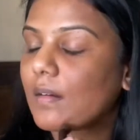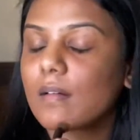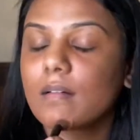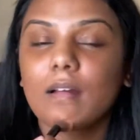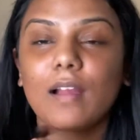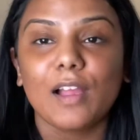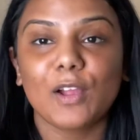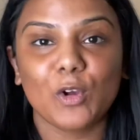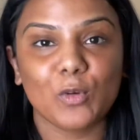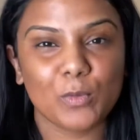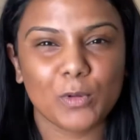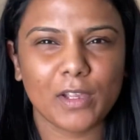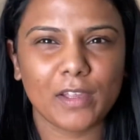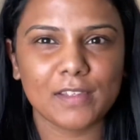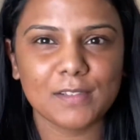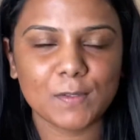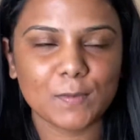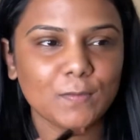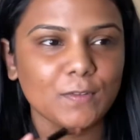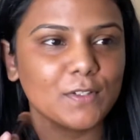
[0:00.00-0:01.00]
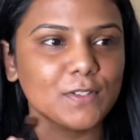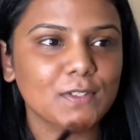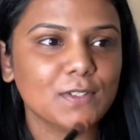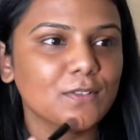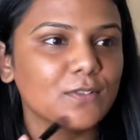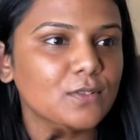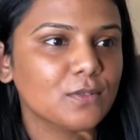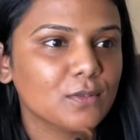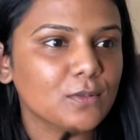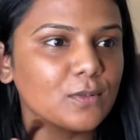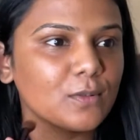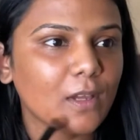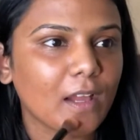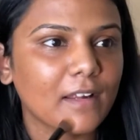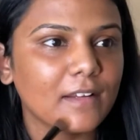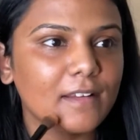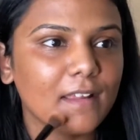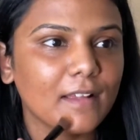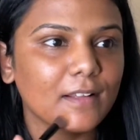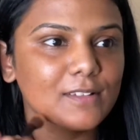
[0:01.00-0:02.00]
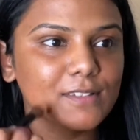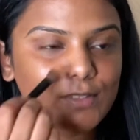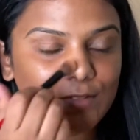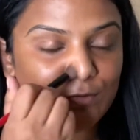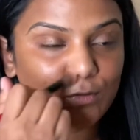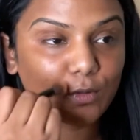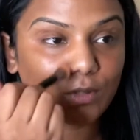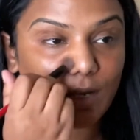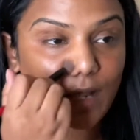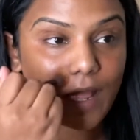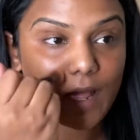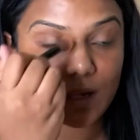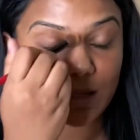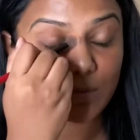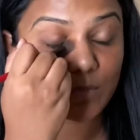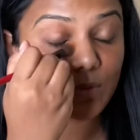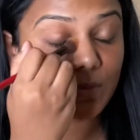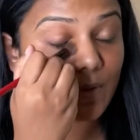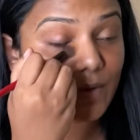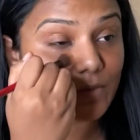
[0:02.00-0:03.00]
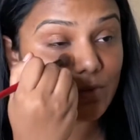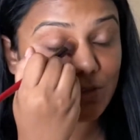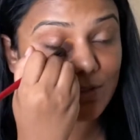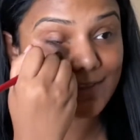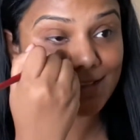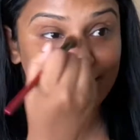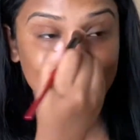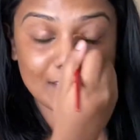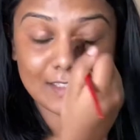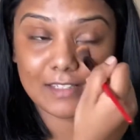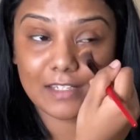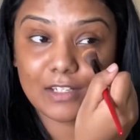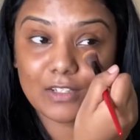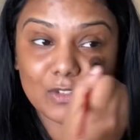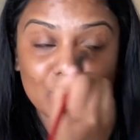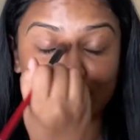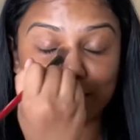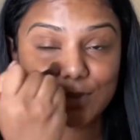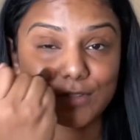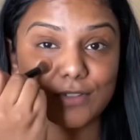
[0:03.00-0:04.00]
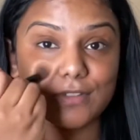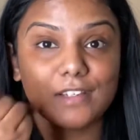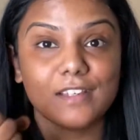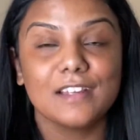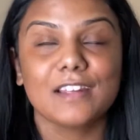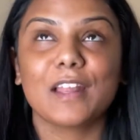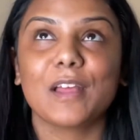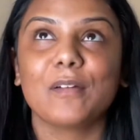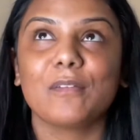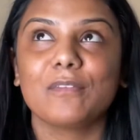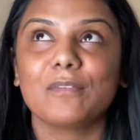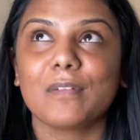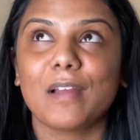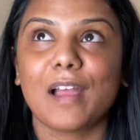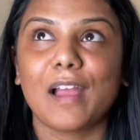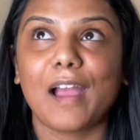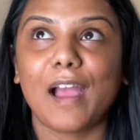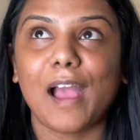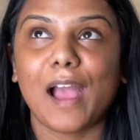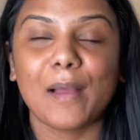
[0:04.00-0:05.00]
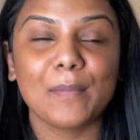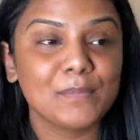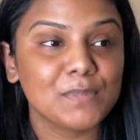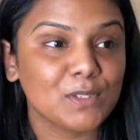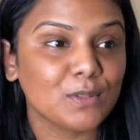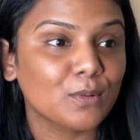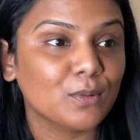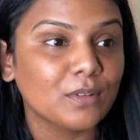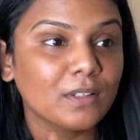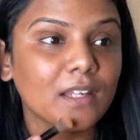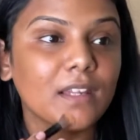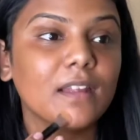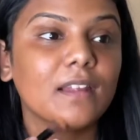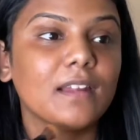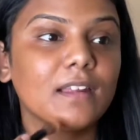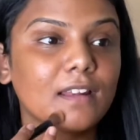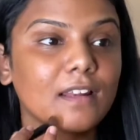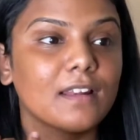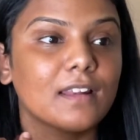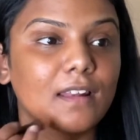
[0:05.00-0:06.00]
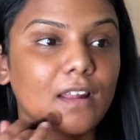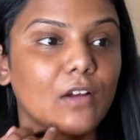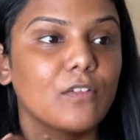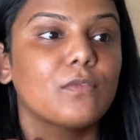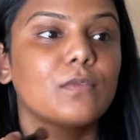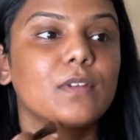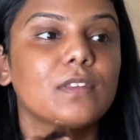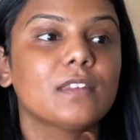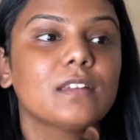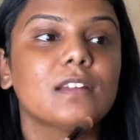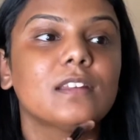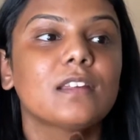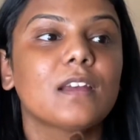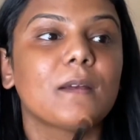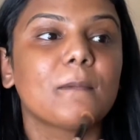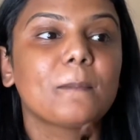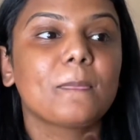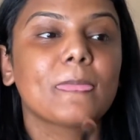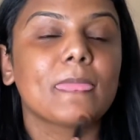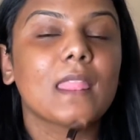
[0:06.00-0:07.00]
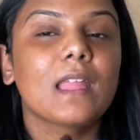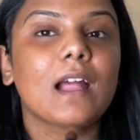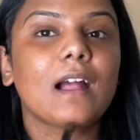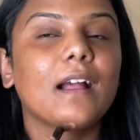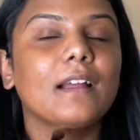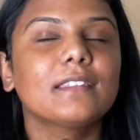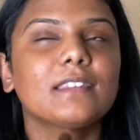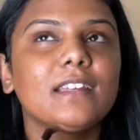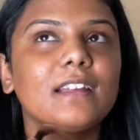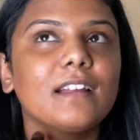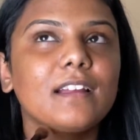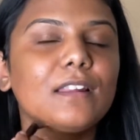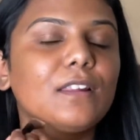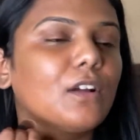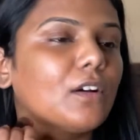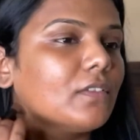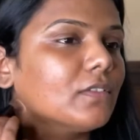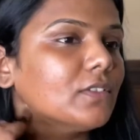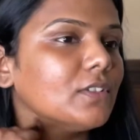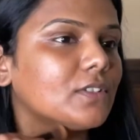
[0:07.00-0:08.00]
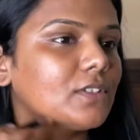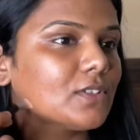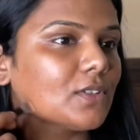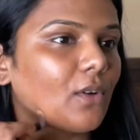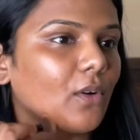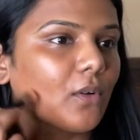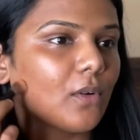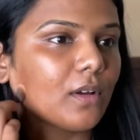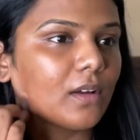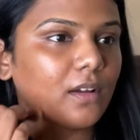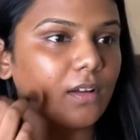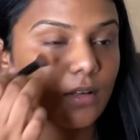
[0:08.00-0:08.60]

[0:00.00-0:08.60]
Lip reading: I hope you guys have listened to Adele's full album. I was just listening to it today and I'm absolutely in love with it. I think I love the song